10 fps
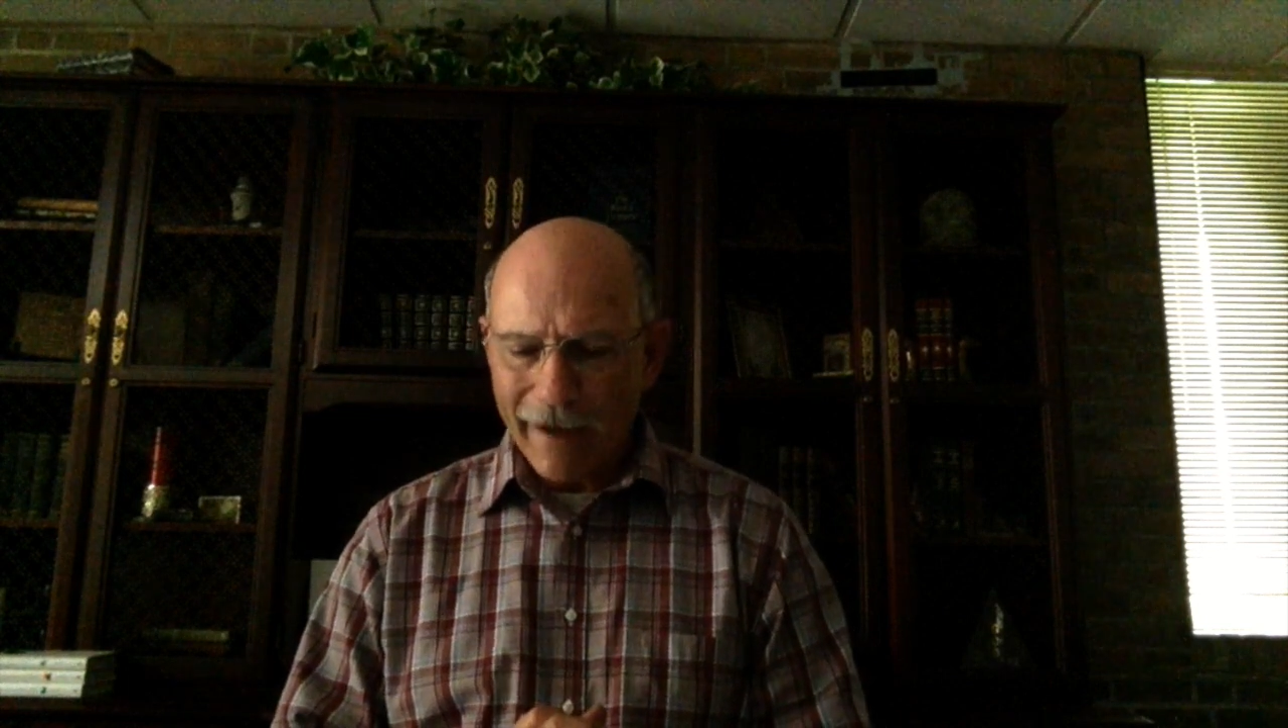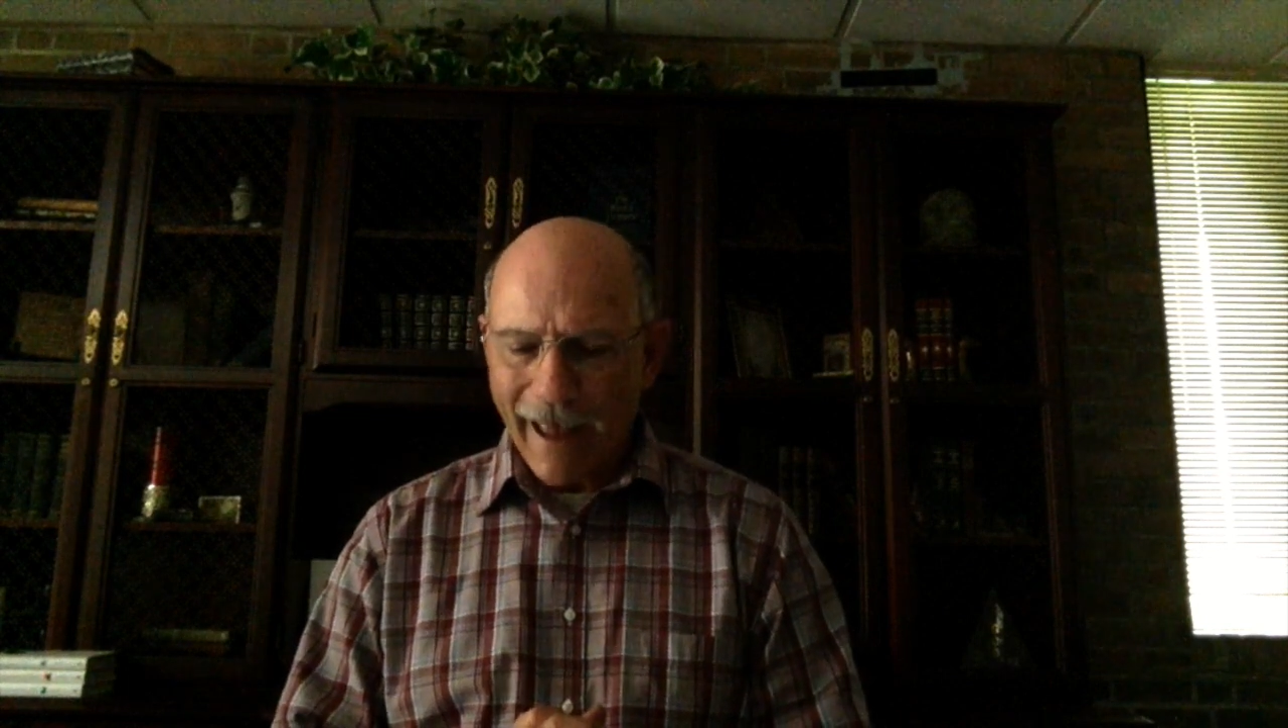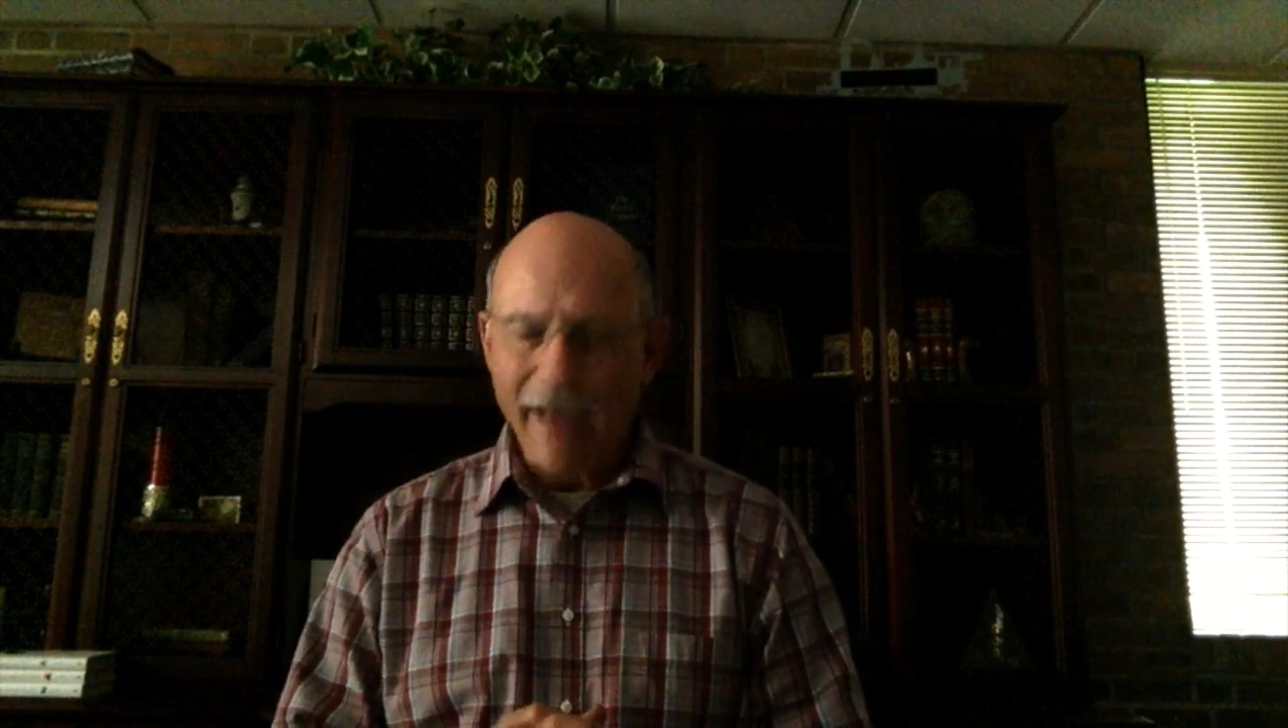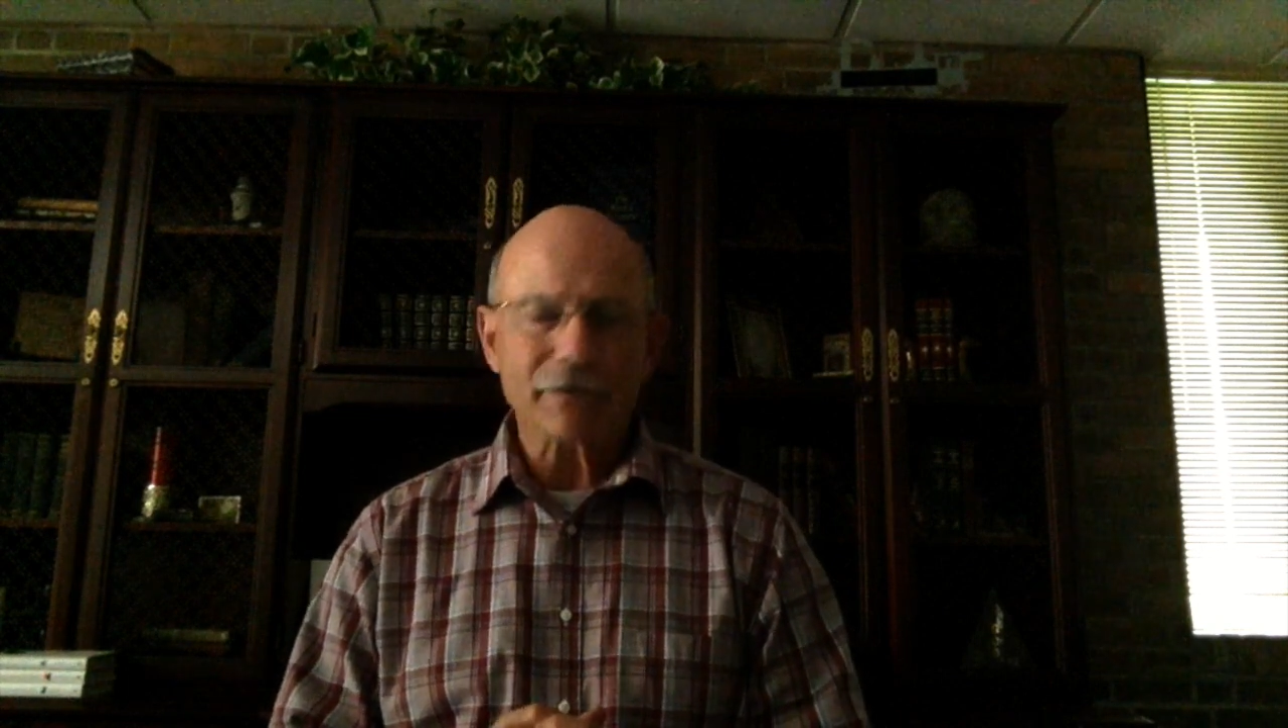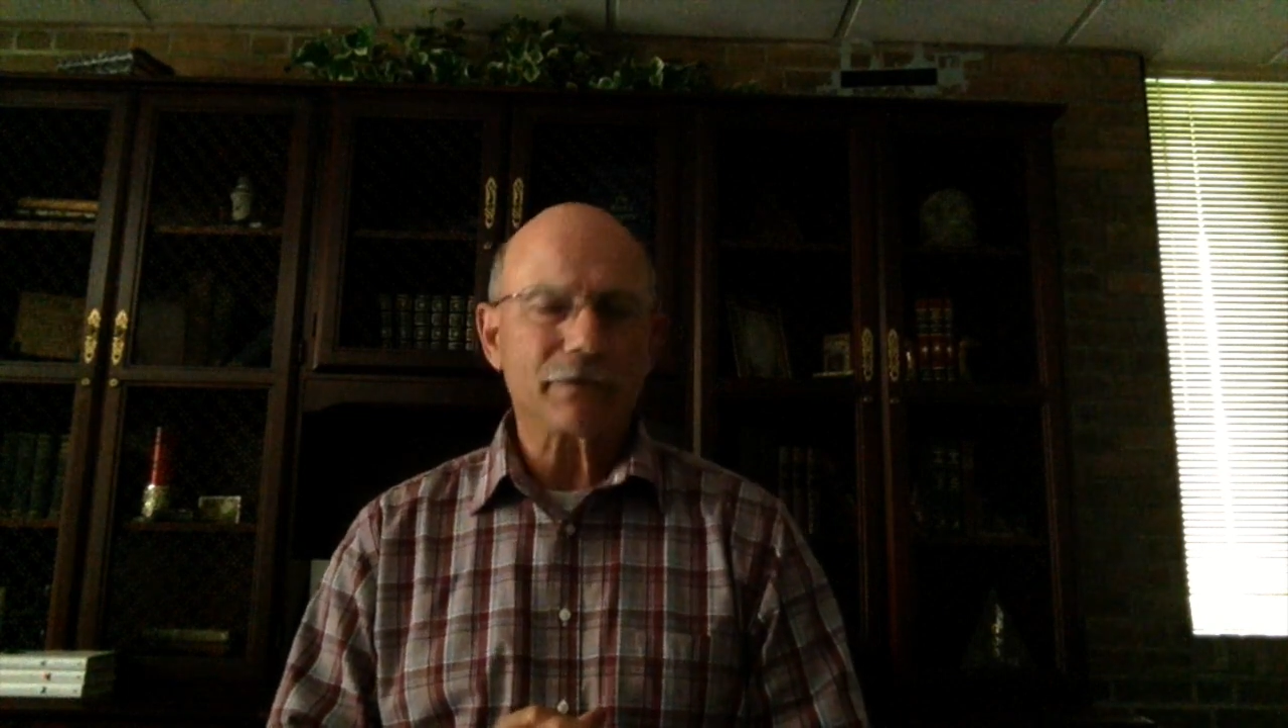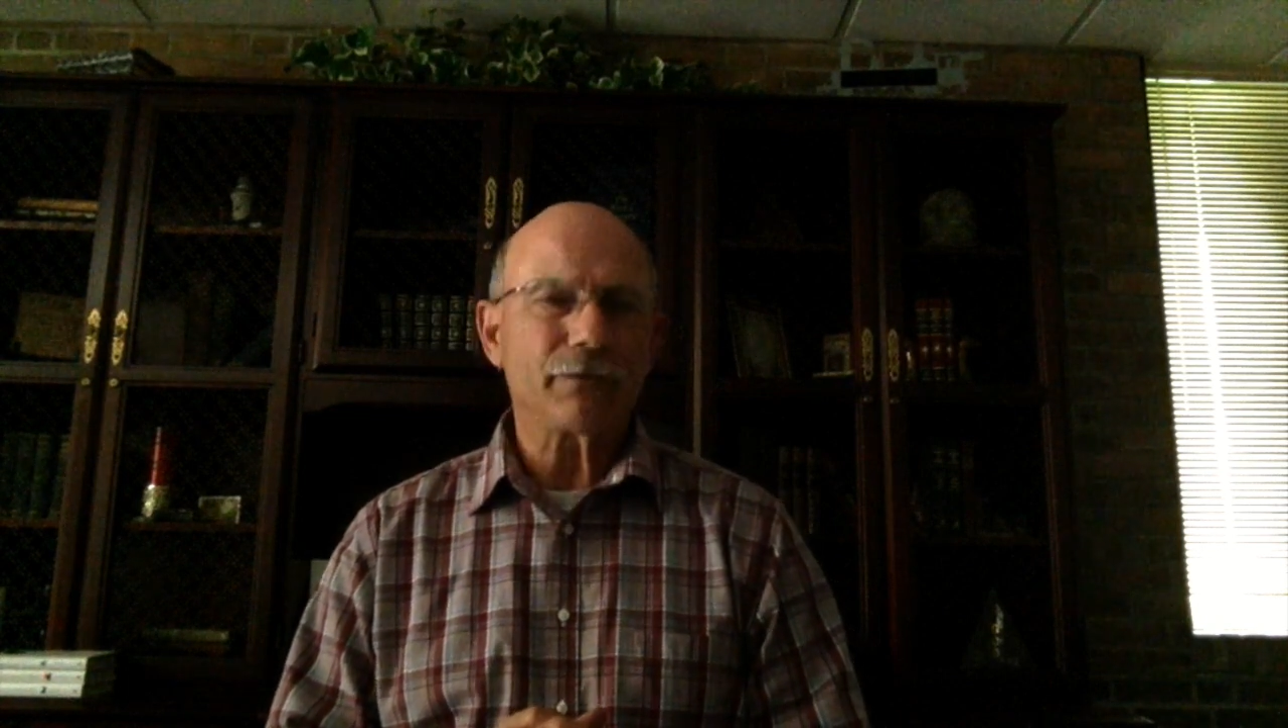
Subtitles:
asks